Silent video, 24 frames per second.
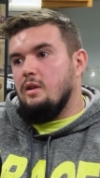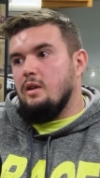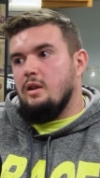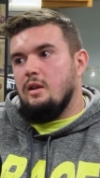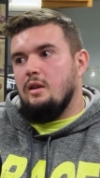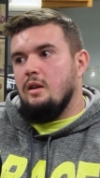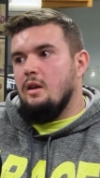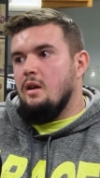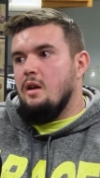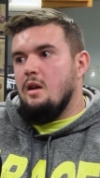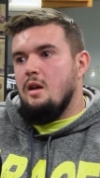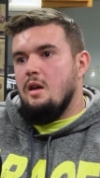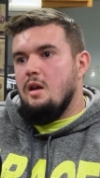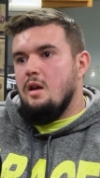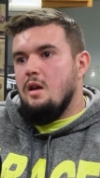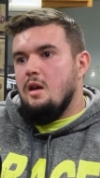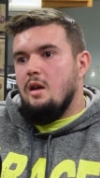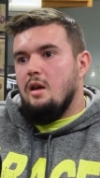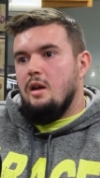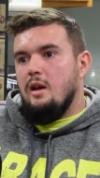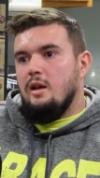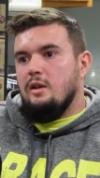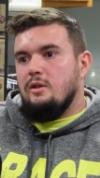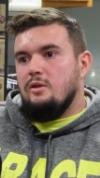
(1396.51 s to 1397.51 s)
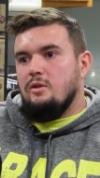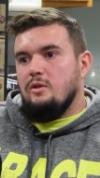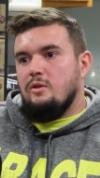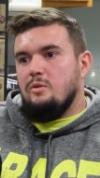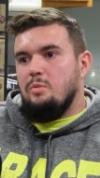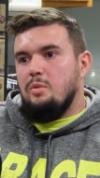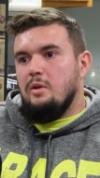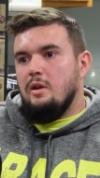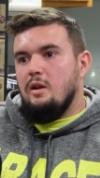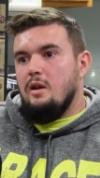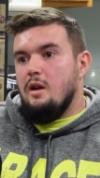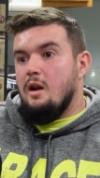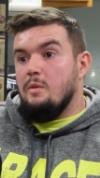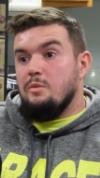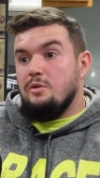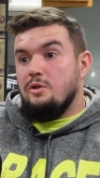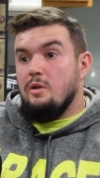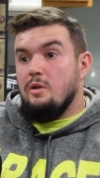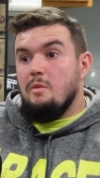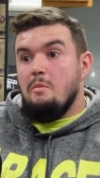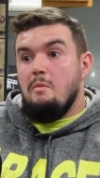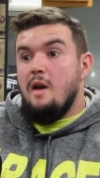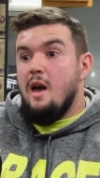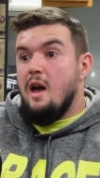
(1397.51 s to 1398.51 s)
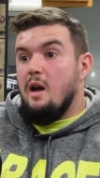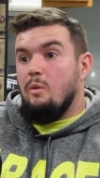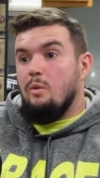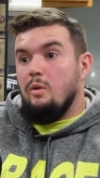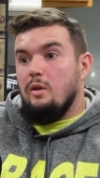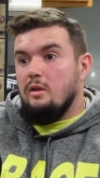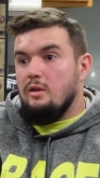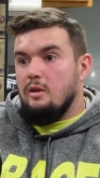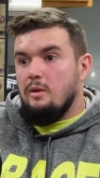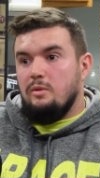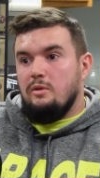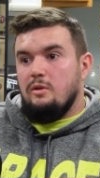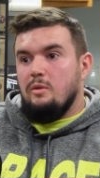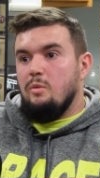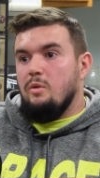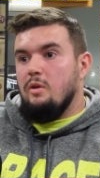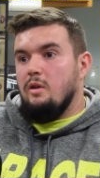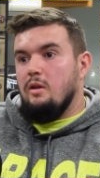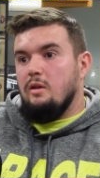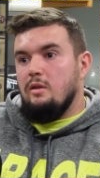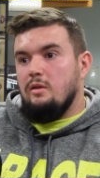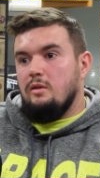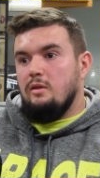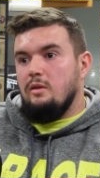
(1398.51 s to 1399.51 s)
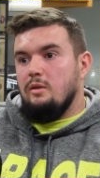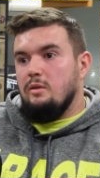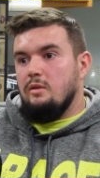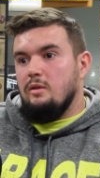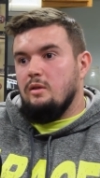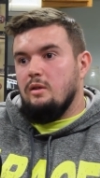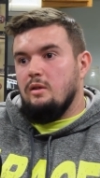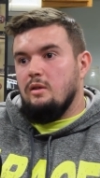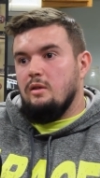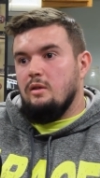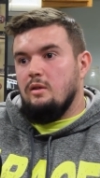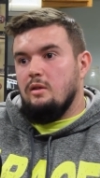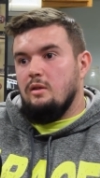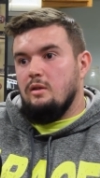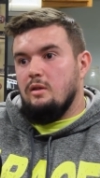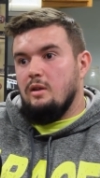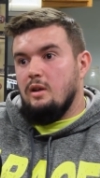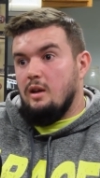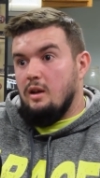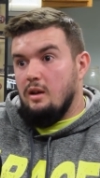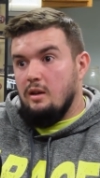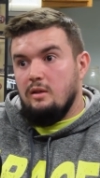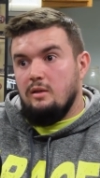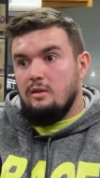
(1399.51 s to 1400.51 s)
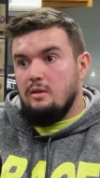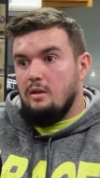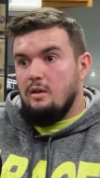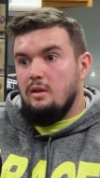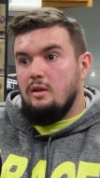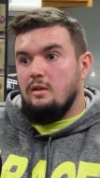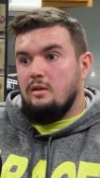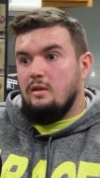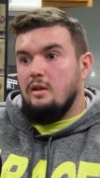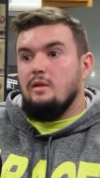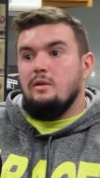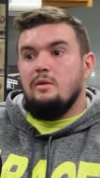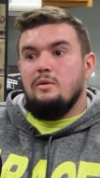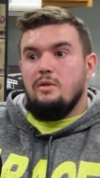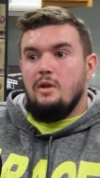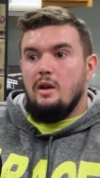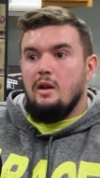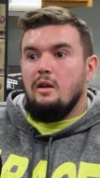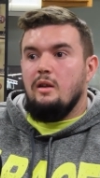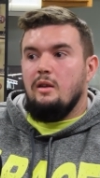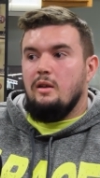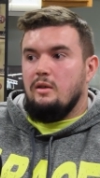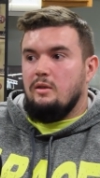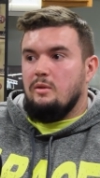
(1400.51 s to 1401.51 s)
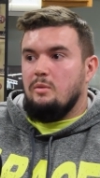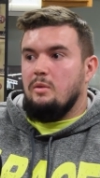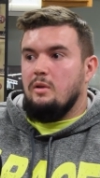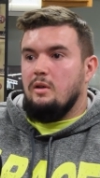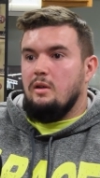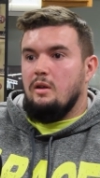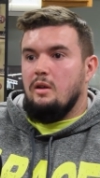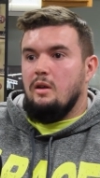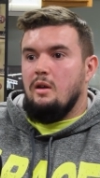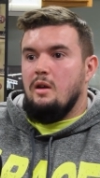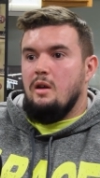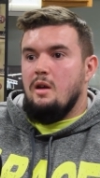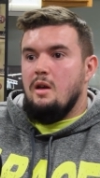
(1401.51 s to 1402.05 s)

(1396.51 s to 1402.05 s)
Like yeah, it's just been. I'm sure Matt will end up somewhere else using like his because his training has been.